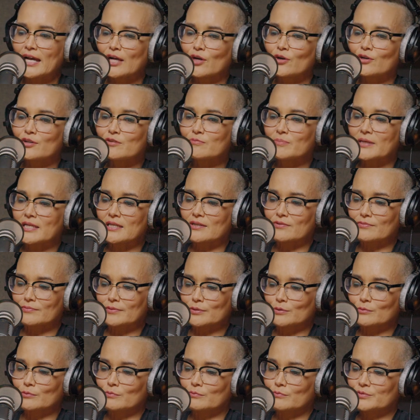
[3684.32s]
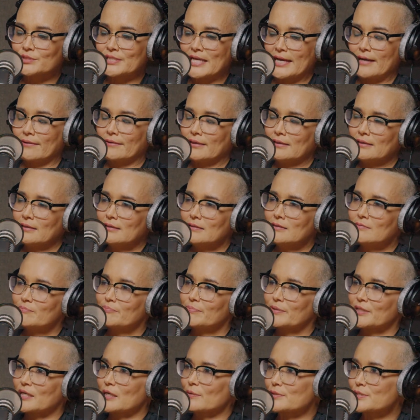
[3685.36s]
That could have been a real downer,
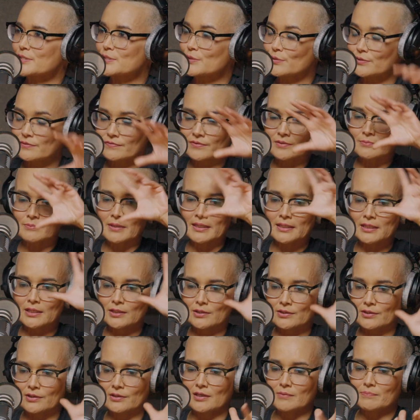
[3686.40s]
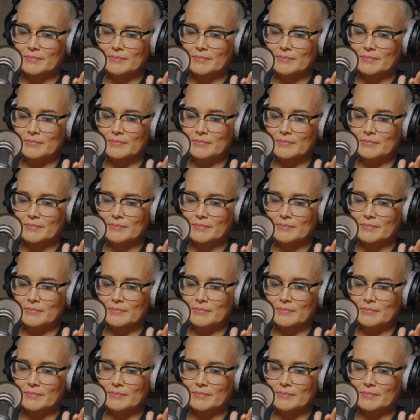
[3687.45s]
but I was sort of in my cocoon.